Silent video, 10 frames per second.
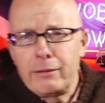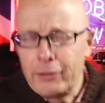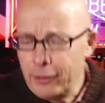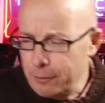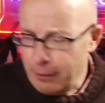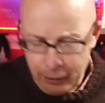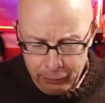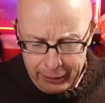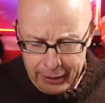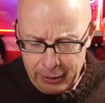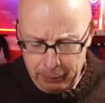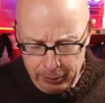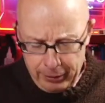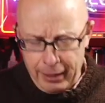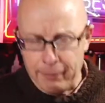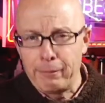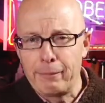go, what idiot put that